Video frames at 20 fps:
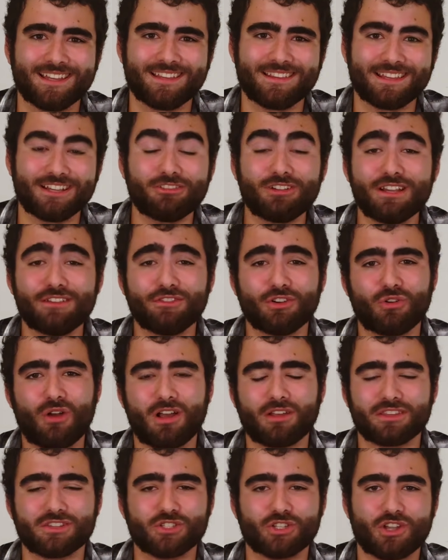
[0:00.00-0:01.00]
They live
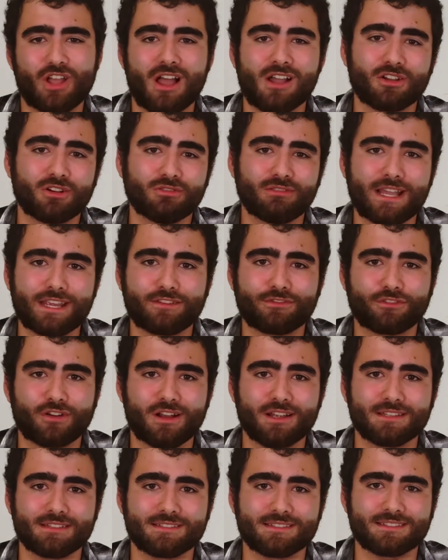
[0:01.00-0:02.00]
along the Chicago
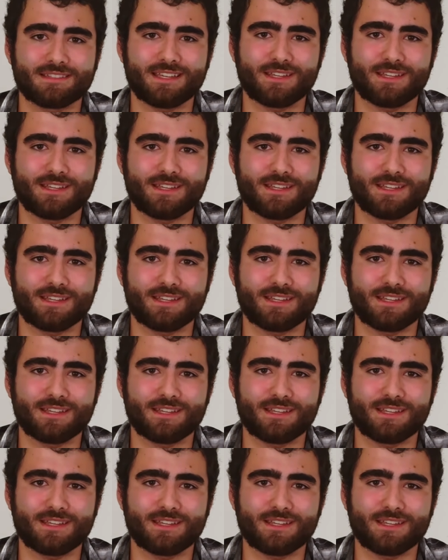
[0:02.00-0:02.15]
lakefront,